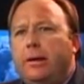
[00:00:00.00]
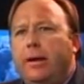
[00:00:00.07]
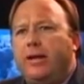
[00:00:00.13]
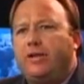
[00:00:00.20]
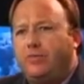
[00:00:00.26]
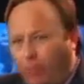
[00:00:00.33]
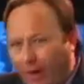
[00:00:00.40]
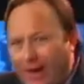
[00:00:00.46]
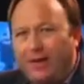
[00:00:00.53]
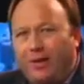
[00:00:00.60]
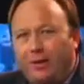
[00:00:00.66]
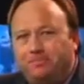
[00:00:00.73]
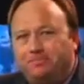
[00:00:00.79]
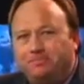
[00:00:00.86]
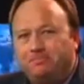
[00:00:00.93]
It's real.
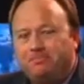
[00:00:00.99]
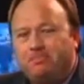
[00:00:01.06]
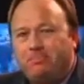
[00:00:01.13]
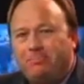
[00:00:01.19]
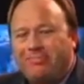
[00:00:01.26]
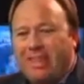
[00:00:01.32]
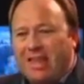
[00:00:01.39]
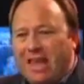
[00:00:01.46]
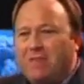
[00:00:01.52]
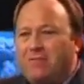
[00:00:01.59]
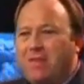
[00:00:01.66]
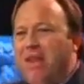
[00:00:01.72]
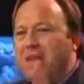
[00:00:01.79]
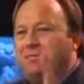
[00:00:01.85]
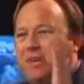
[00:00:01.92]

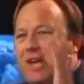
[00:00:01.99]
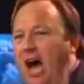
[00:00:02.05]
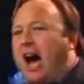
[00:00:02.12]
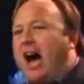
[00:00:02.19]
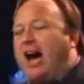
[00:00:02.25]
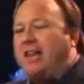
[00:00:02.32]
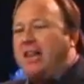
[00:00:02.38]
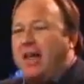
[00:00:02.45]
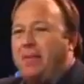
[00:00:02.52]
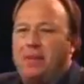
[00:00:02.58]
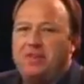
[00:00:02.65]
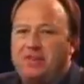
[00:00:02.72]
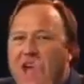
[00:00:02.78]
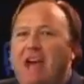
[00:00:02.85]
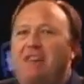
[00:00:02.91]
Even if God and
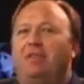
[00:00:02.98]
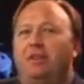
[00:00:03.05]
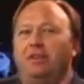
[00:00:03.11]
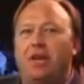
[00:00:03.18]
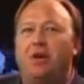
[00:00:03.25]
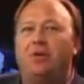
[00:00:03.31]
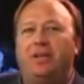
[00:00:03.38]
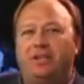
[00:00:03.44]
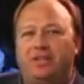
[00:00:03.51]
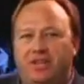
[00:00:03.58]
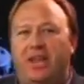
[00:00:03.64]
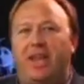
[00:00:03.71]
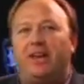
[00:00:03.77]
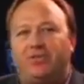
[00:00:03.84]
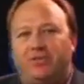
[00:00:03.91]
the devil don't
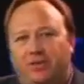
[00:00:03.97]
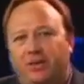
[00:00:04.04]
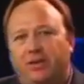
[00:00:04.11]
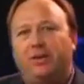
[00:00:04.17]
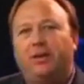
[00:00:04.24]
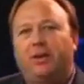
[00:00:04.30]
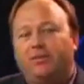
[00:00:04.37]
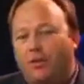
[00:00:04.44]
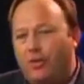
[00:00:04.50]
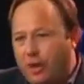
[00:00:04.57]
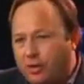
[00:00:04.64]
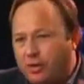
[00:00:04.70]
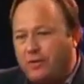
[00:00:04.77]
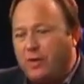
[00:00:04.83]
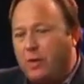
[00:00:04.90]
exist, for
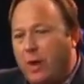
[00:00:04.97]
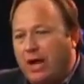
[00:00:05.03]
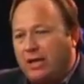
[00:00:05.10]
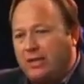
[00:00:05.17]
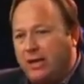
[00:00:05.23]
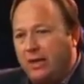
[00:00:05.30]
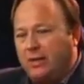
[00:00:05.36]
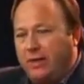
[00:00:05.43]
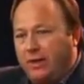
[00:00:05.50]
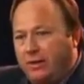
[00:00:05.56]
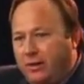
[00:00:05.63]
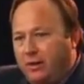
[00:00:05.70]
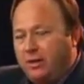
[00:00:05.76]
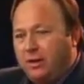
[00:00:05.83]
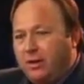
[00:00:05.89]
those of you out there that
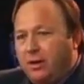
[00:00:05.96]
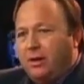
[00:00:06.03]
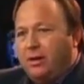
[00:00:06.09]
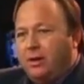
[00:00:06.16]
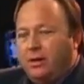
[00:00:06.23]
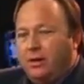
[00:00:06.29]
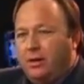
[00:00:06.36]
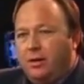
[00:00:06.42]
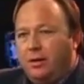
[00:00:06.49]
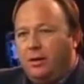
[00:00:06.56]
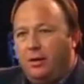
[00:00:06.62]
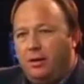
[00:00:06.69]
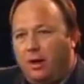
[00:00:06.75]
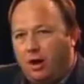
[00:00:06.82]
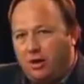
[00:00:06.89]

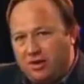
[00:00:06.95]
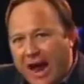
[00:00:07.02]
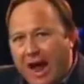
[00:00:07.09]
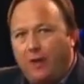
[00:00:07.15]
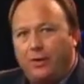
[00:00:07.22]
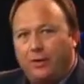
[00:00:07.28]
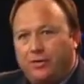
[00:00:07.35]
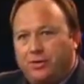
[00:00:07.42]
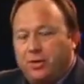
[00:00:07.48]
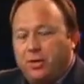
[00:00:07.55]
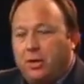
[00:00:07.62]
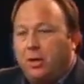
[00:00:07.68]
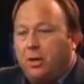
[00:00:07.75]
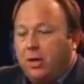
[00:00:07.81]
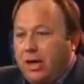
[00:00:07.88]
are doubters,
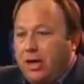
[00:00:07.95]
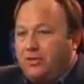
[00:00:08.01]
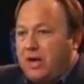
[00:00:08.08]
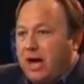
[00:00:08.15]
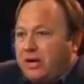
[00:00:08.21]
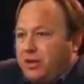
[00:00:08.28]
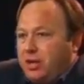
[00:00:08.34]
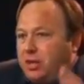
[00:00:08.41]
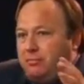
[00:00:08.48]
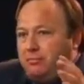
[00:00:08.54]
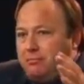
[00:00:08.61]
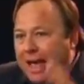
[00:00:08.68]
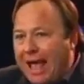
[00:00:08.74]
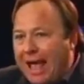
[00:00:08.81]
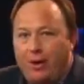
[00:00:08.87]
it doesn't
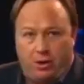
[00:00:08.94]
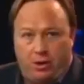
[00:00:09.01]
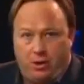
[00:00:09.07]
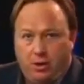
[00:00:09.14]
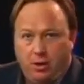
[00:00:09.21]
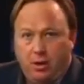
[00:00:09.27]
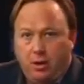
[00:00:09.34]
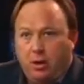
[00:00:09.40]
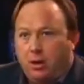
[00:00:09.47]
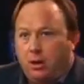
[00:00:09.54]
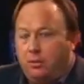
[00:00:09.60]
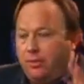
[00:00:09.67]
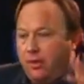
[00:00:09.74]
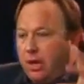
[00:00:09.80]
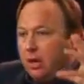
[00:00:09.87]
matter.
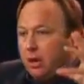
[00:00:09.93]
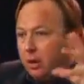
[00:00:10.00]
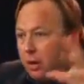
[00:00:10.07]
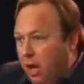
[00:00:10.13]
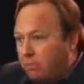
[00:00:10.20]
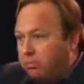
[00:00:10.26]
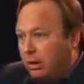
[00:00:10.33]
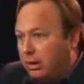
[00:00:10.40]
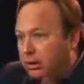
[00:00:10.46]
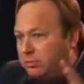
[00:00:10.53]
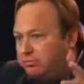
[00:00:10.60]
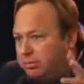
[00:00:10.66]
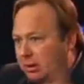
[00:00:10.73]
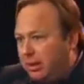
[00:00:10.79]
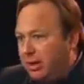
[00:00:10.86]
The
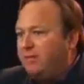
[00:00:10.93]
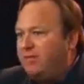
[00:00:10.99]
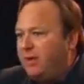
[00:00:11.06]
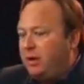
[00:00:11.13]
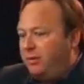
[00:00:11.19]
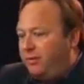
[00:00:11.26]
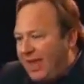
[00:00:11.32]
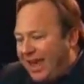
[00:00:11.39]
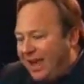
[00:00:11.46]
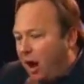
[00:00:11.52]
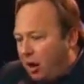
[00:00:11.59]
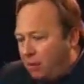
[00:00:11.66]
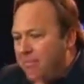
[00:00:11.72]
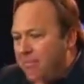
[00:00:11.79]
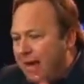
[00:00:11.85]
globalists believe it. They
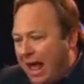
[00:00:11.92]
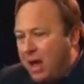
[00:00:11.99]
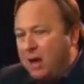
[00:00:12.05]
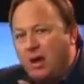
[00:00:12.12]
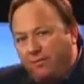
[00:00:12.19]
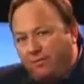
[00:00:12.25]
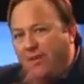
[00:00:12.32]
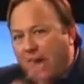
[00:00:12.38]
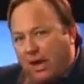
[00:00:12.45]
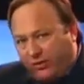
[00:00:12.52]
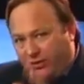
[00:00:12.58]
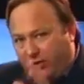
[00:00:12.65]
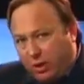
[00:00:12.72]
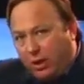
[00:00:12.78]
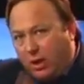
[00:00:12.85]
are
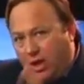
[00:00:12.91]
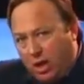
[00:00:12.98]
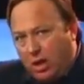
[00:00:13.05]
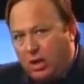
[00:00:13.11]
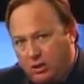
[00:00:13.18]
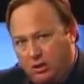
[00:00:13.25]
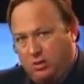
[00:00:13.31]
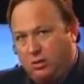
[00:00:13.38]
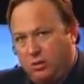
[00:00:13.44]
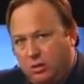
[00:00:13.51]
manifesting it.